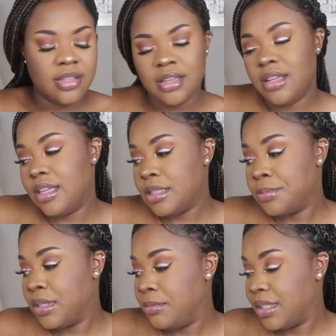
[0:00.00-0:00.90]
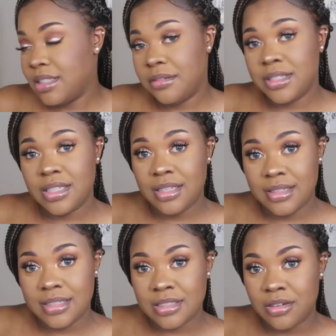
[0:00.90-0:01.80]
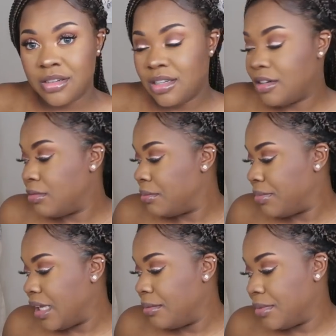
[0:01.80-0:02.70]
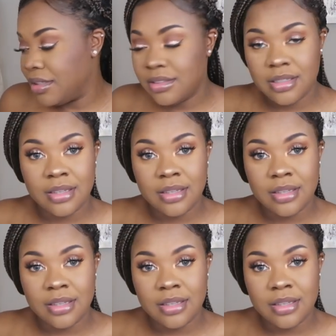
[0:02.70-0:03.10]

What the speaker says: Yeah, that's pretty much everything that's going on with baby.